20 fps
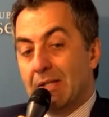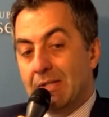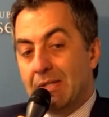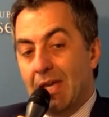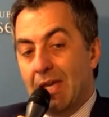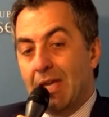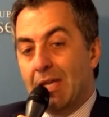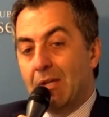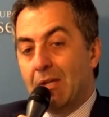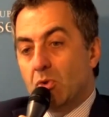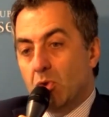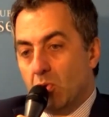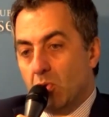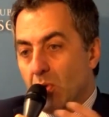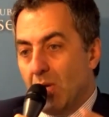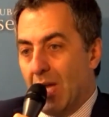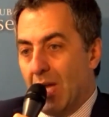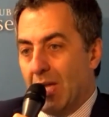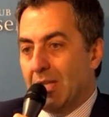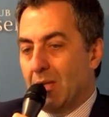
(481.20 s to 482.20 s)
say,
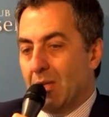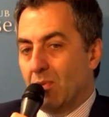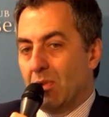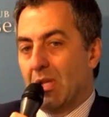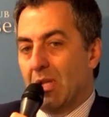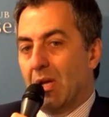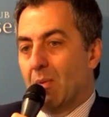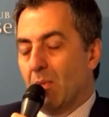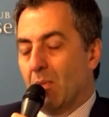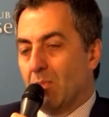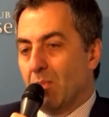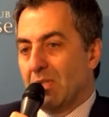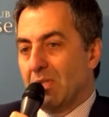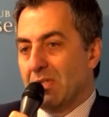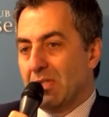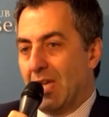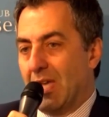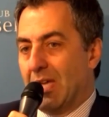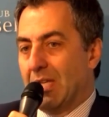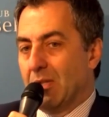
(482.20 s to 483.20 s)
together with our member
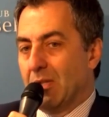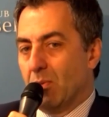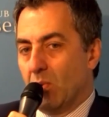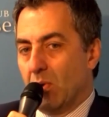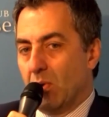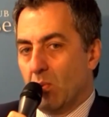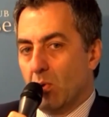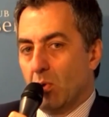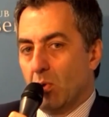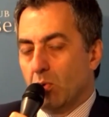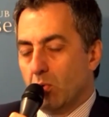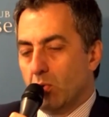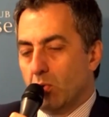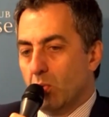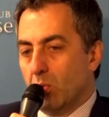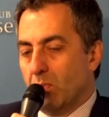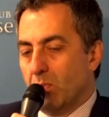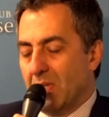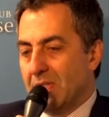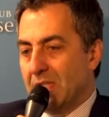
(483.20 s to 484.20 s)
state, we want to
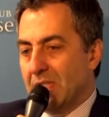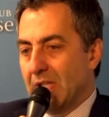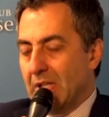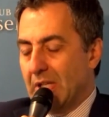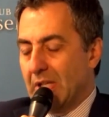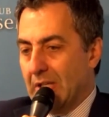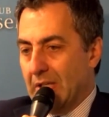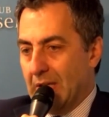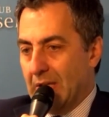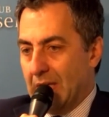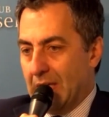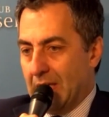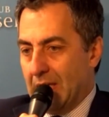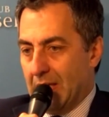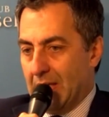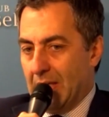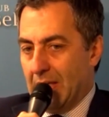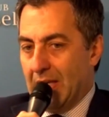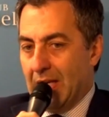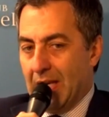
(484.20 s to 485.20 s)
basically
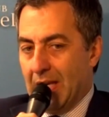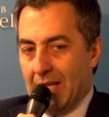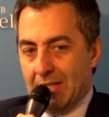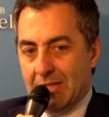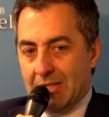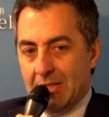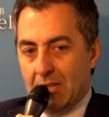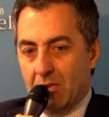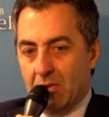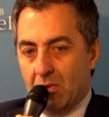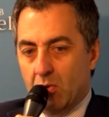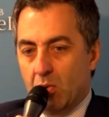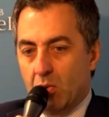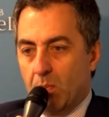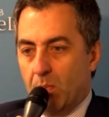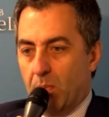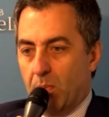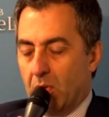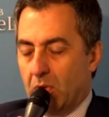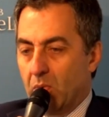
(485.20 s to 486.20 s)
enhance the
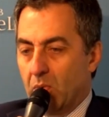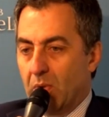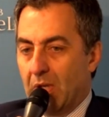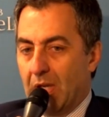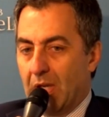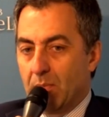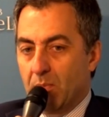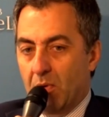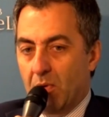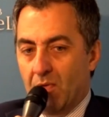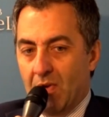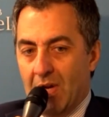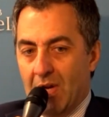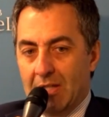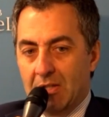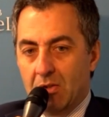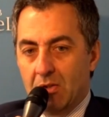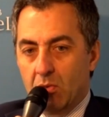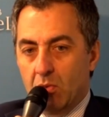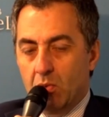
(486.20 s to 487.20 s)
support we can
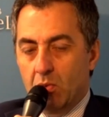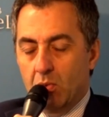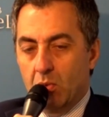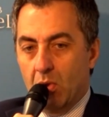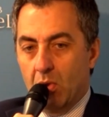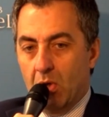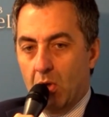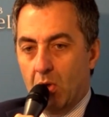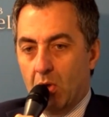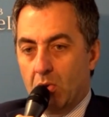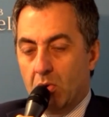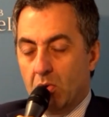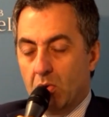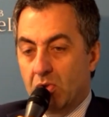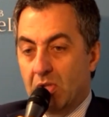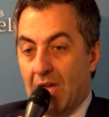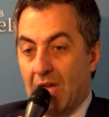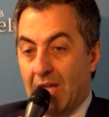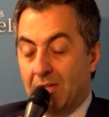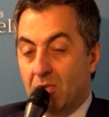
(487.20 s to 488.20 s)
provide to those
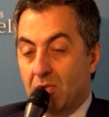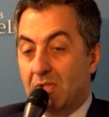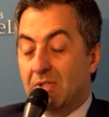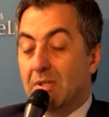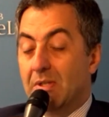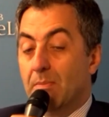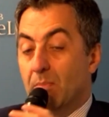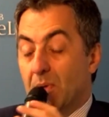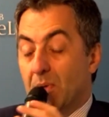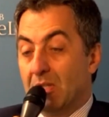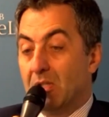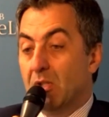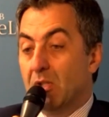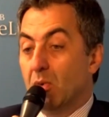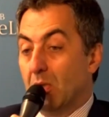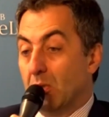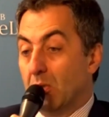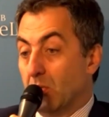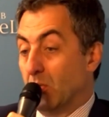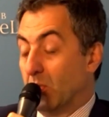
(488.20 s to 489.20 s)
countries, in
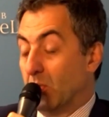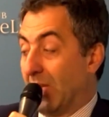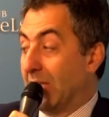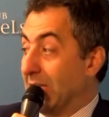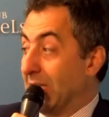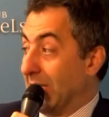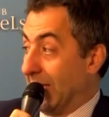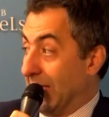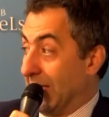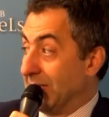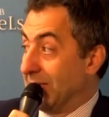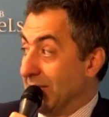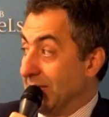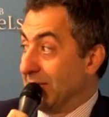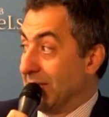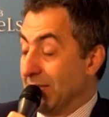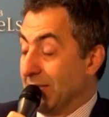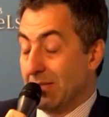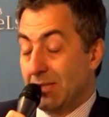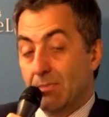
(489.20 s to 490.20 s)
particular through technical
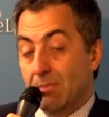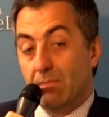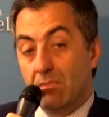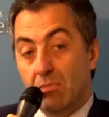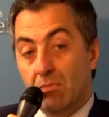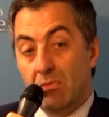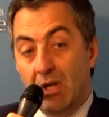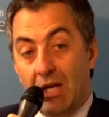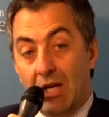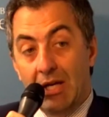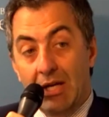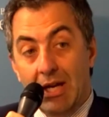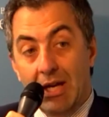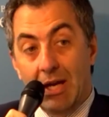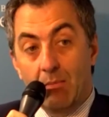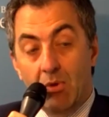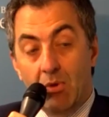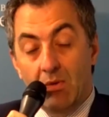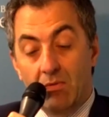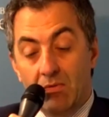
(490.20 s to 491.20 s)
assistance. There are a
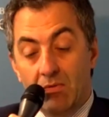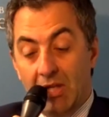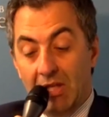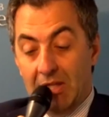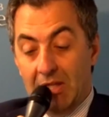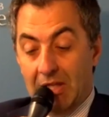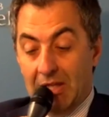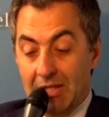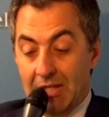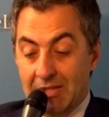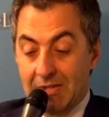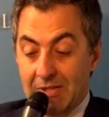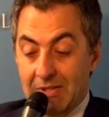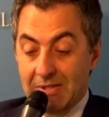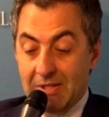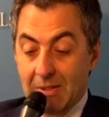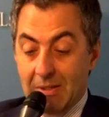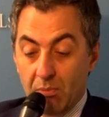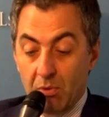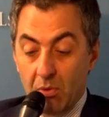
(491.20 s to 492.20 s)
number of technical
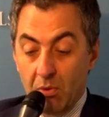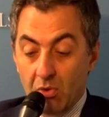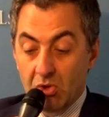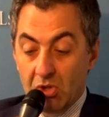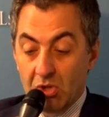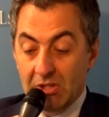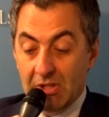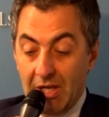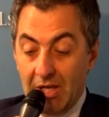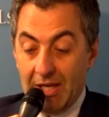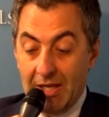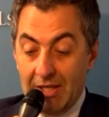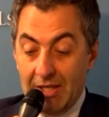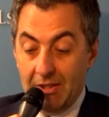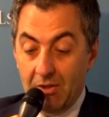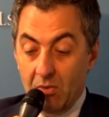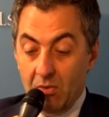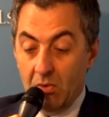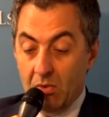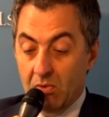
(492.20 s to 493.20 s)
assistance projects,
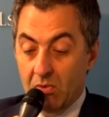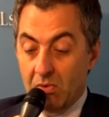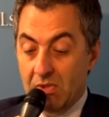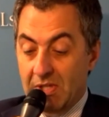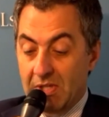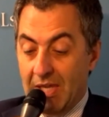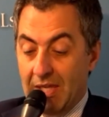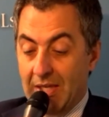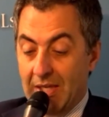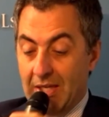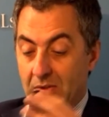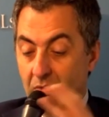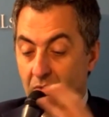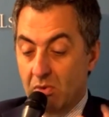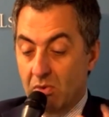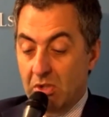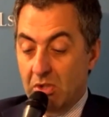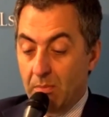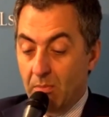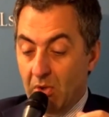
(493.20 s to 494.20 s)
like, you know, the SECA,
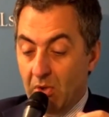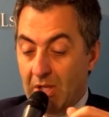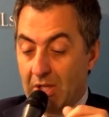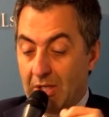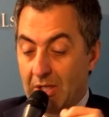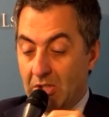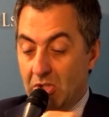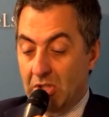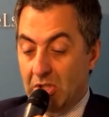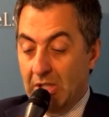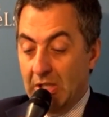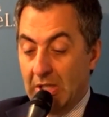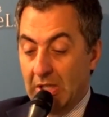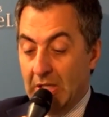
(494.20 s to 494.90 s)
Sustainable Energy